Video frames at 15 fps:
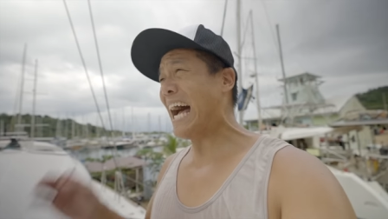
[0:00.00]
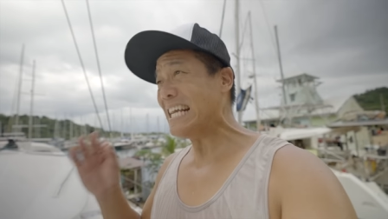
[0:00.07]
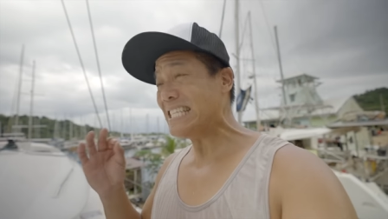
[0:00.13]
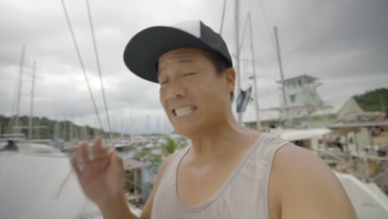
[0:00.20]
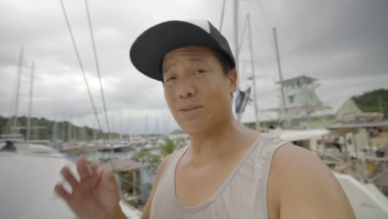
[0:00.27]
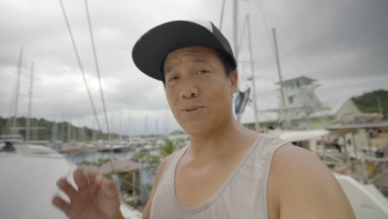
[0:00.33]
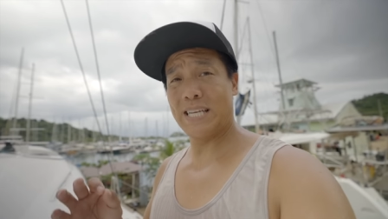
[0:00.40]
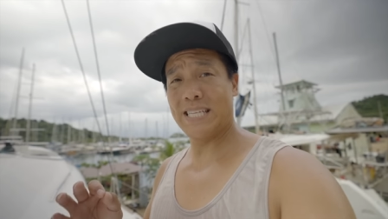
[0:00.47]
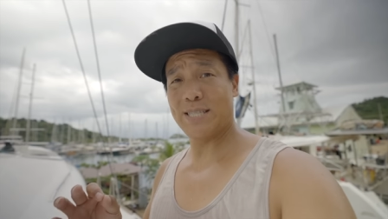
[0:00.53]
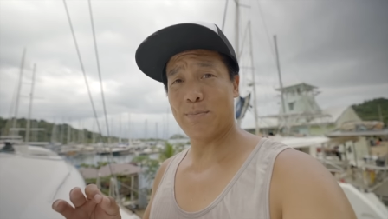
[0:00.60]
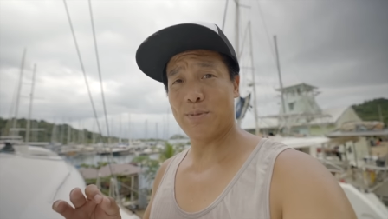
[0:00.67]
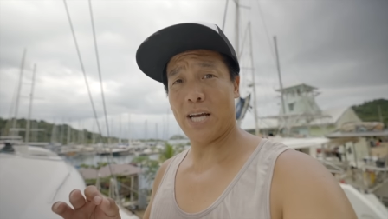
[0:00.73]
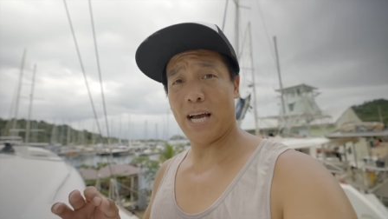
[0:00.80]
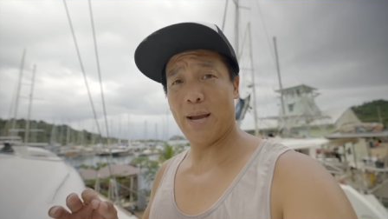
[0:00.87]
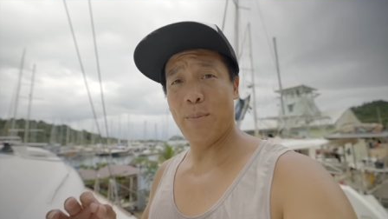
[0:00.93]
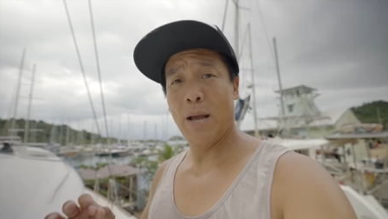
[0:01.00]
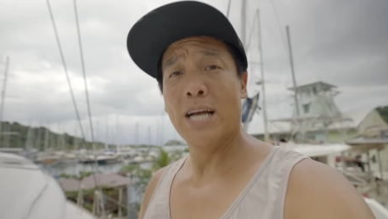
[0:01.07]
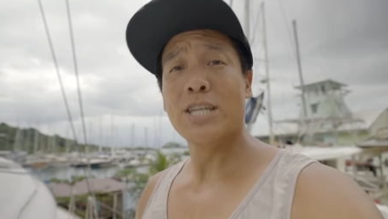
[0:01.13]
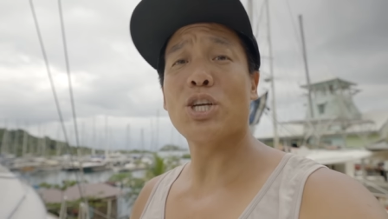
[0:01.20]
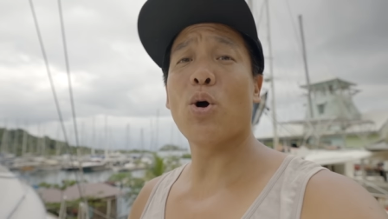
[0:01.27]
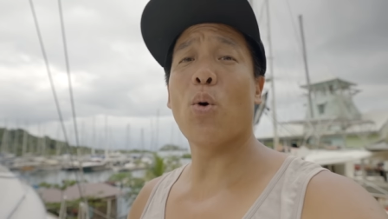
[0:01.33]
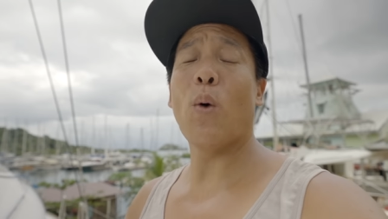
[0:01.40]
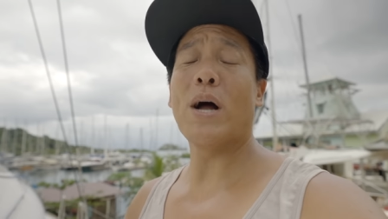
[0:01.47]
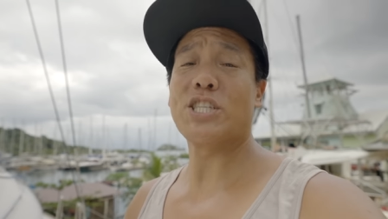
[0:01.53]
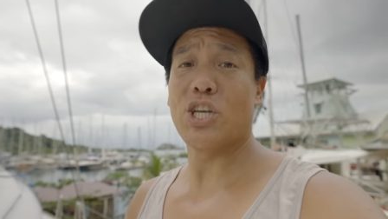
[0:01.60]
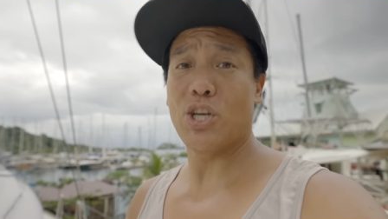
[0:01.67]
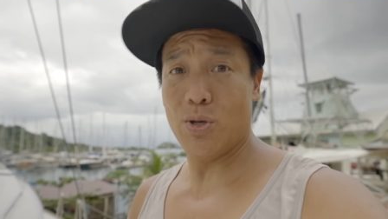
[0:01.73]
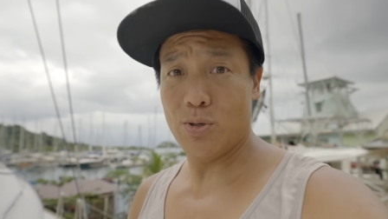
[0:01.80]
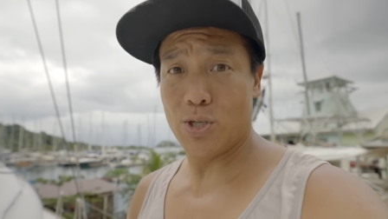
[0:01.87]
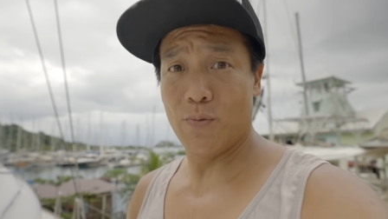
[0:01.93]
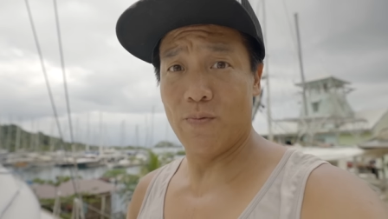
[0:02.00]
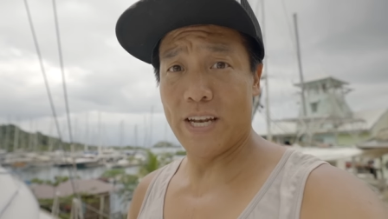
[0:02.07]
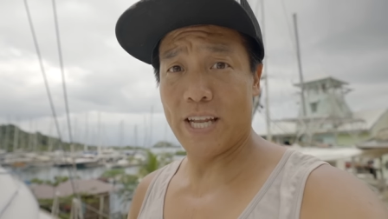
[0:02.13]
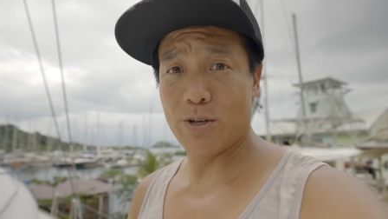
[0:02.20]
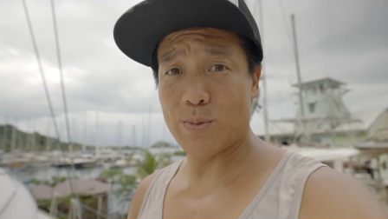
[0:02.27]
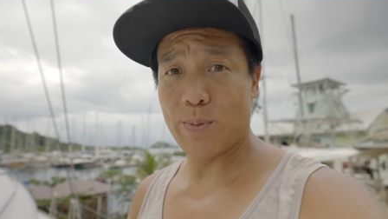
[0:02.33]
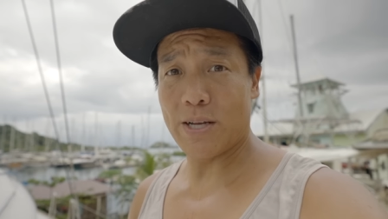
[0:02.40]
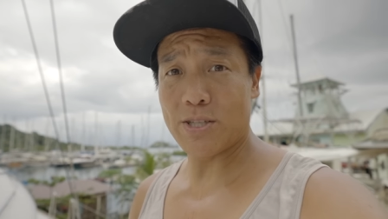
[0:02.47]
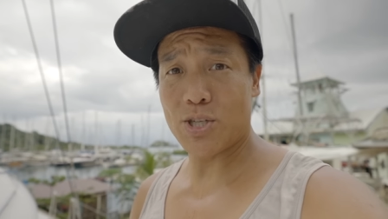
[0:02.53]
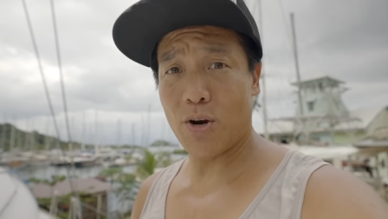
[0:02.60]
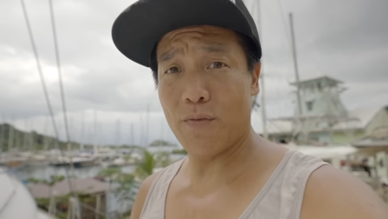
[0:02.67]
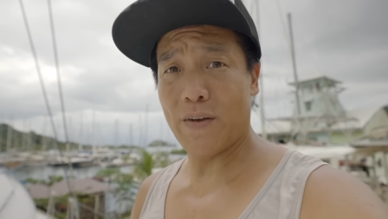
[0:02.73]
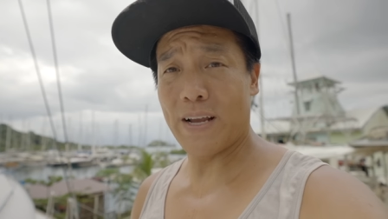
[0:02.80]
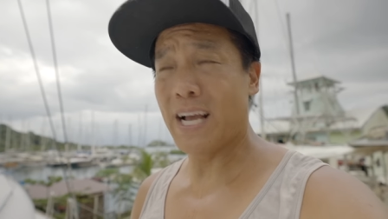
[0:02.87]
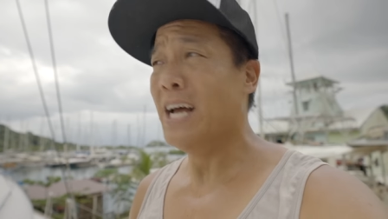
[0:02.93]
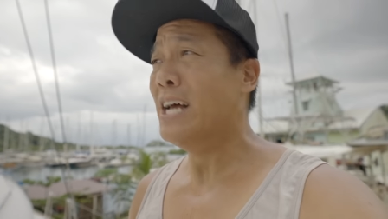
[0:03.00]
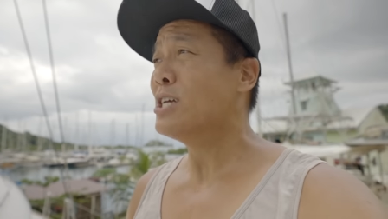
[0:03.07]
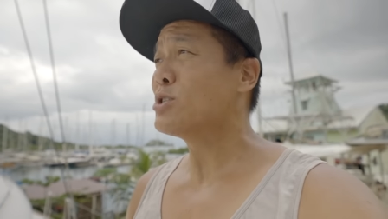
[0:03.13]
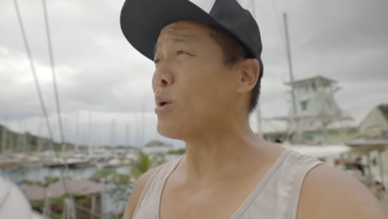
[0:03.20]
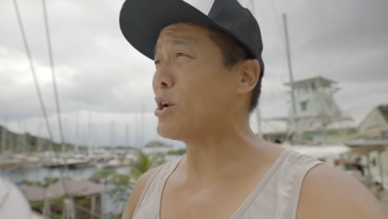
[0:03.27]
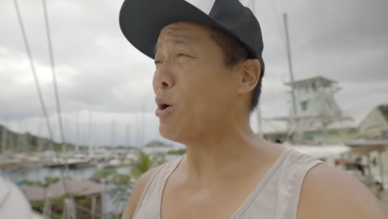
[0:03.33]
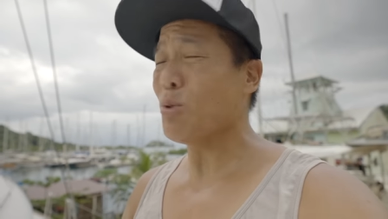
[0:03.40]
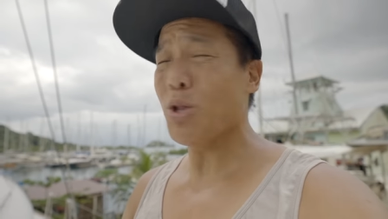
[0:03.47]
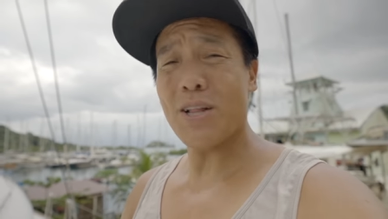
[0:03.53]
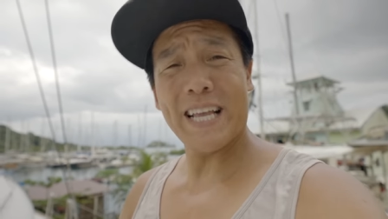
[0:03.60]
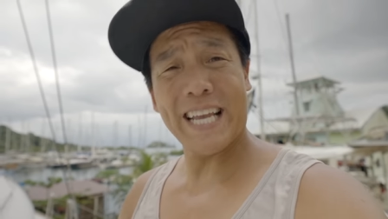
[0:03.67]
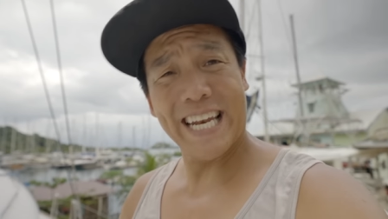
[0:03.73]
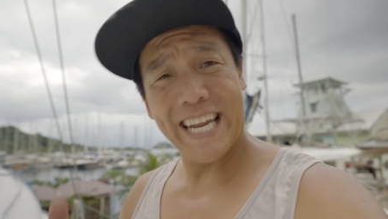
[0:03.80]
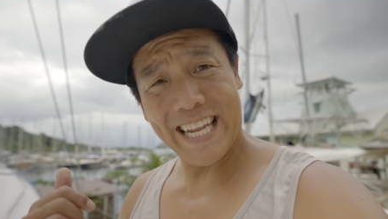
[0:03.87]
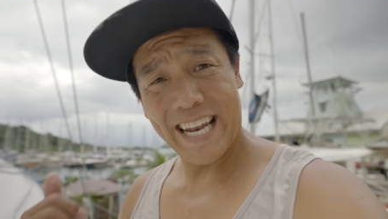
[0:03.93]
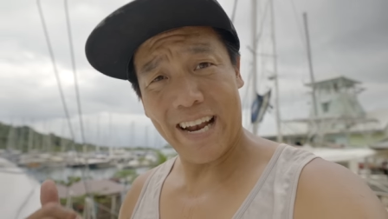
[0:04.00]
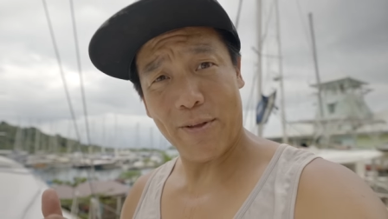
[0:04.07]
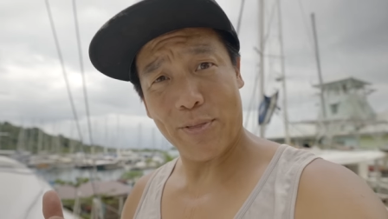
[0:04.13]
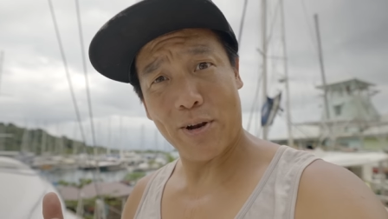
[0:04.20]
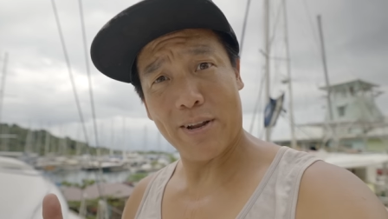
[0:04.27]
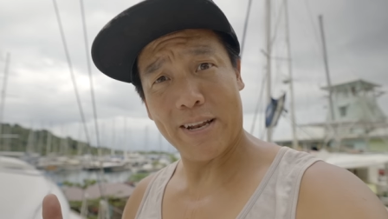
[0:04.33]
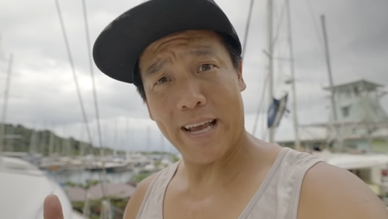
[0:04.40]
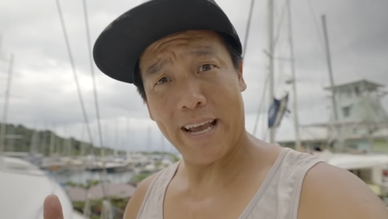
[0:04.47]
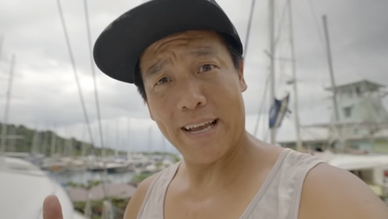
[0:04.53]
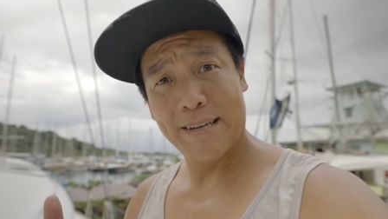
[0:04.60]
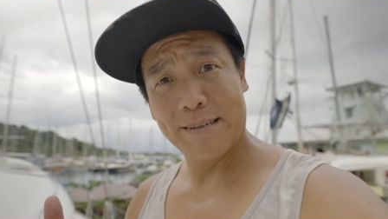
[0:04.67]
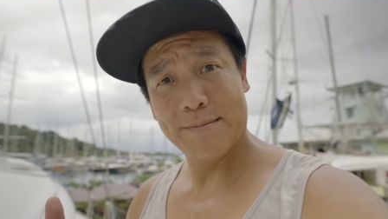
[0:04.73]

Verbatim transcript: I still need some time to go watch YouTube videos about surfing, so I don't look like an idiot out there today.